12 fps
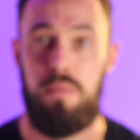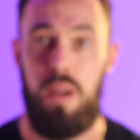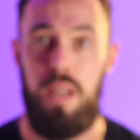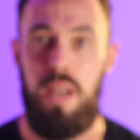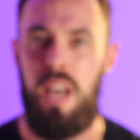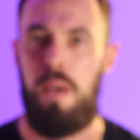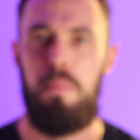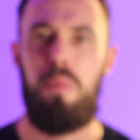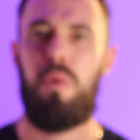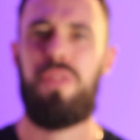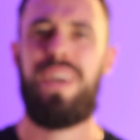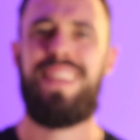right?
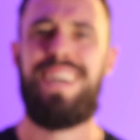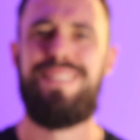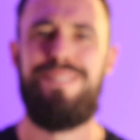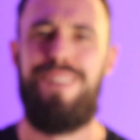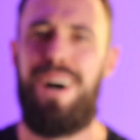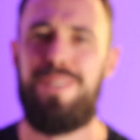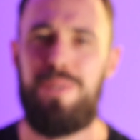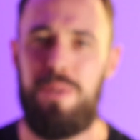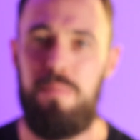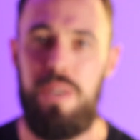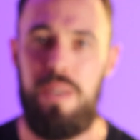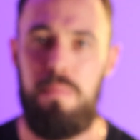People think that's lost
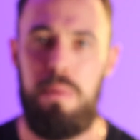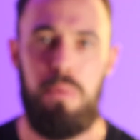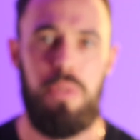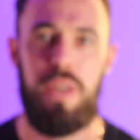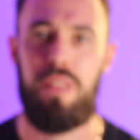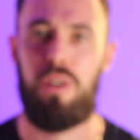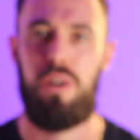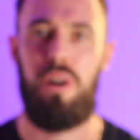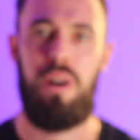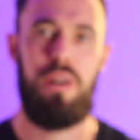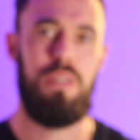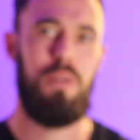on me. People think like,
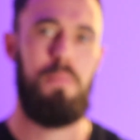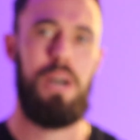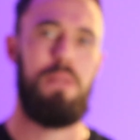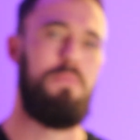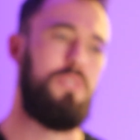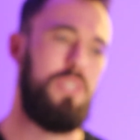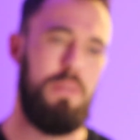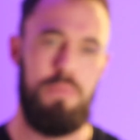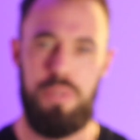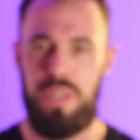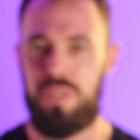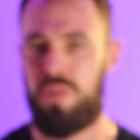oh, you're a bodybuilding gym,
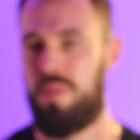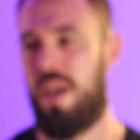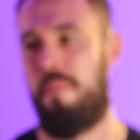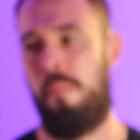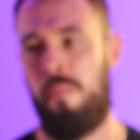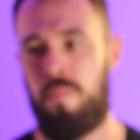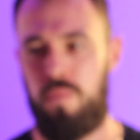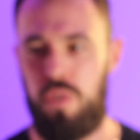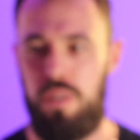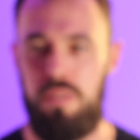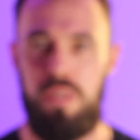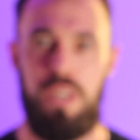you're this, you're that.
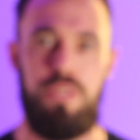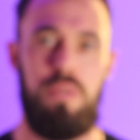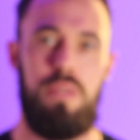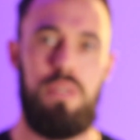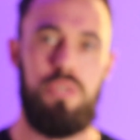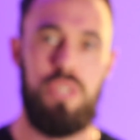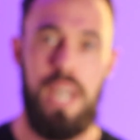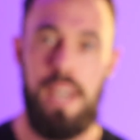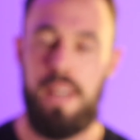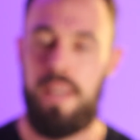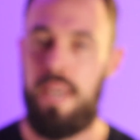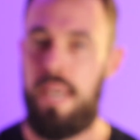You guys don't
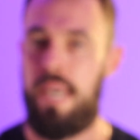understand.